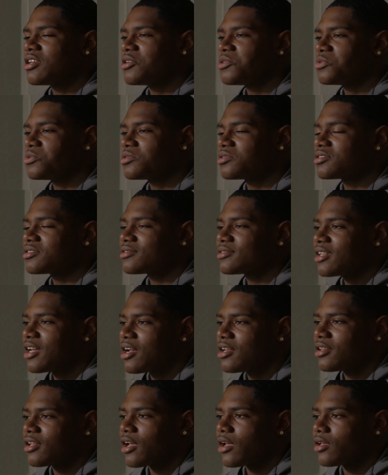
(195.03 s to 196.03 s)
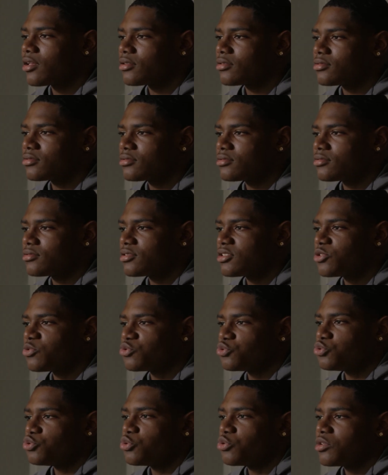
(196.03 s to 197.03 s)
It was not like she
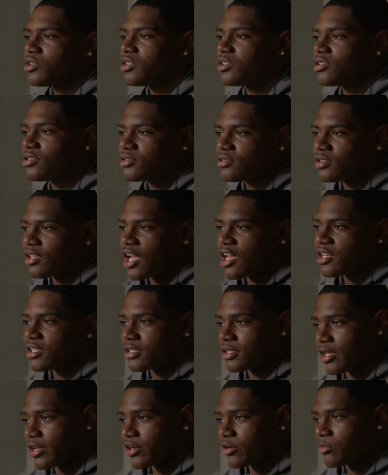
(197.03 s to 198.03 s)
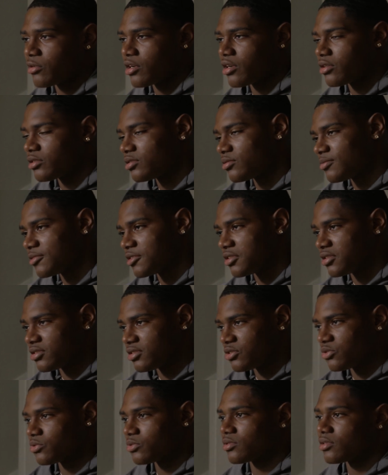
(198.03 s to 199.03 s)
was doing it, not care about us, but
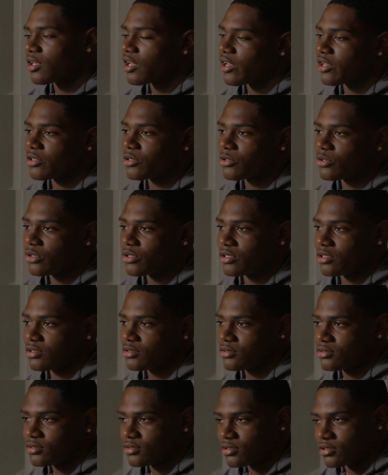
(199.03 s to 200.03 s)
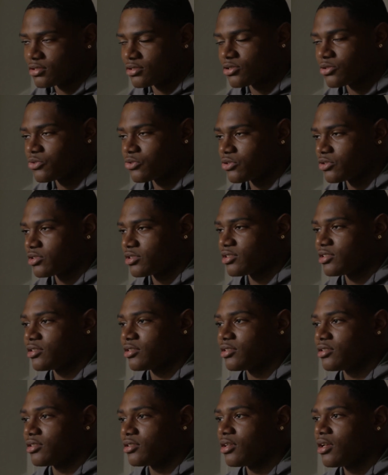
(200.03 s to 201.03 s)
she was like going in the store,
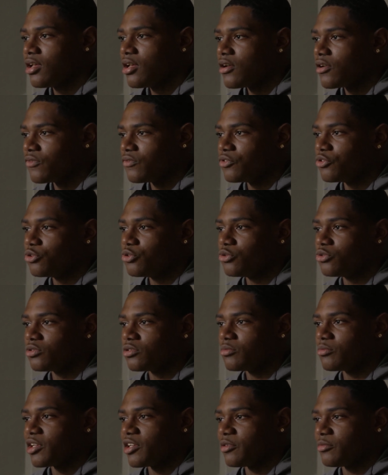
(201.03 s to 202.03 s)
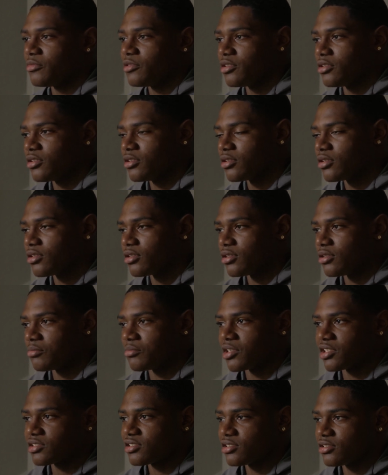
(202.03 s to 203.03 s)
stealing food to make me and
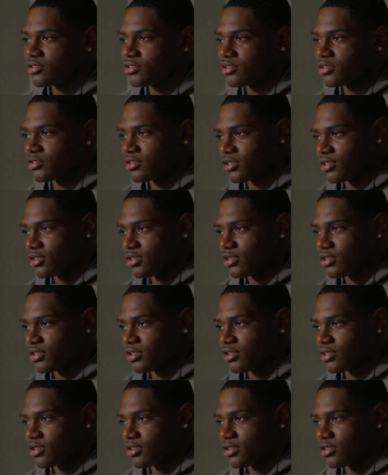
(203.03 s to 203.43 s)
my sisters